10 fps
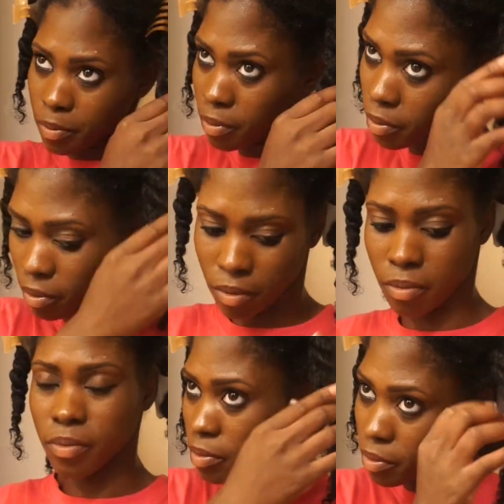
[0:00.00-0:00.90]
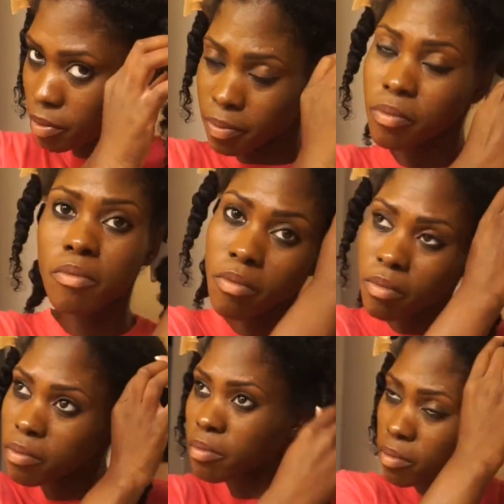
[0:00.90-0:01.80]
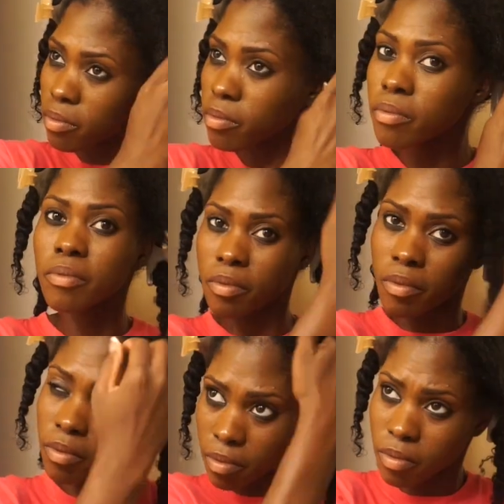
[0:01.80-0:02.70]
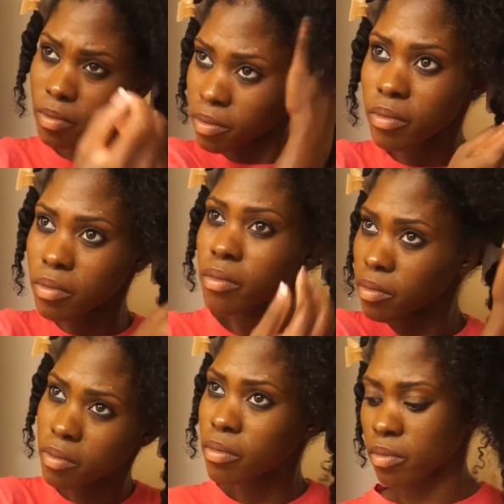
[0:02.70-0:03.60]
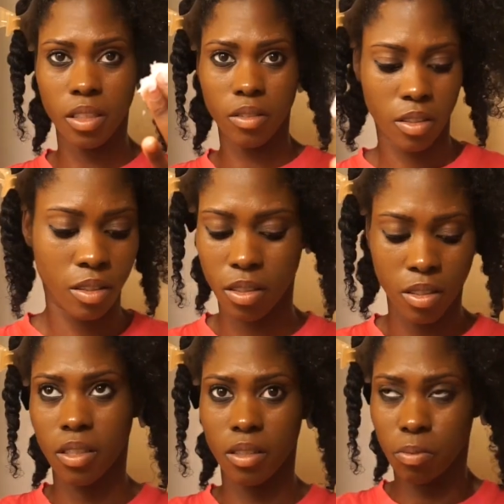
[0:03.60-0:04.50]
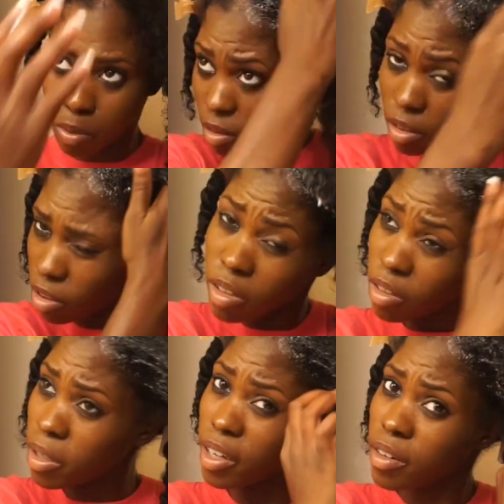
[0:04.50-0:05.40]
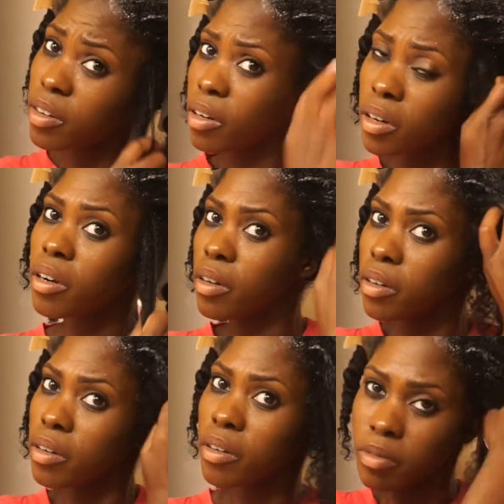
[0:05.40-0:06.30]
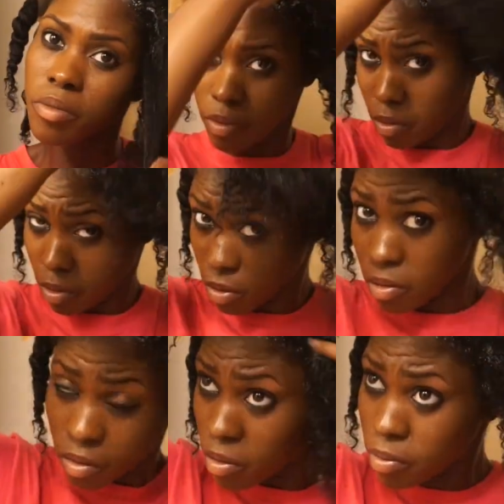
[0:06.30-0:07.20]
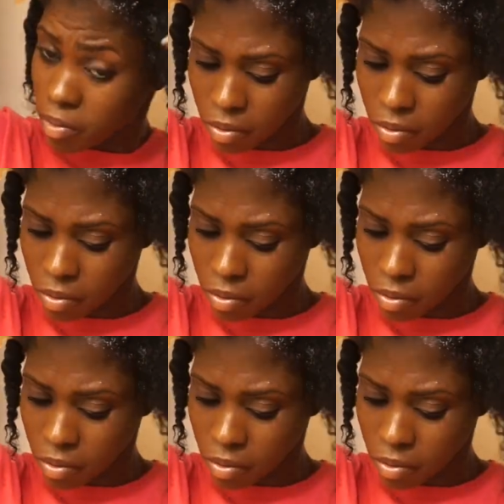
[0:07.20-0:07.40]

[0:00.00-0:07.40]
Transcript: conditioning with the Shea Moisture Manuka Honey and Mafira Oil Intensive Hydration Hair Mask.